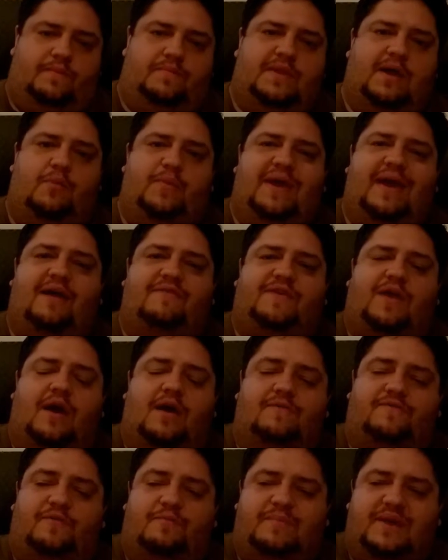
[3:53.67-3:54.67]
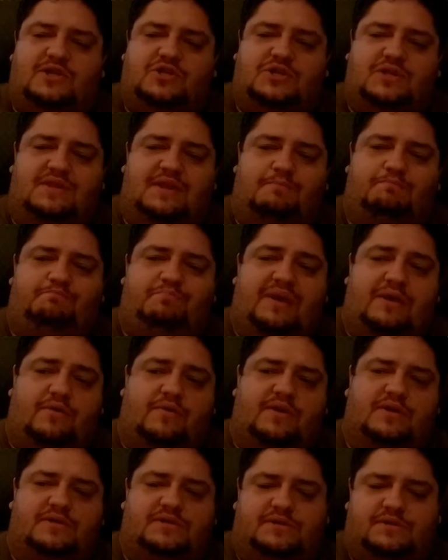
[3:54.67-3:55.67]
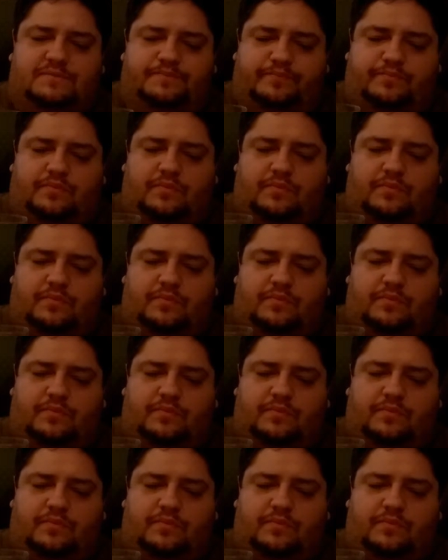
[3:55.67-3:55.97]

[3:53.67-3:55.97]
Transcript: Now, we have confirmation that Beerus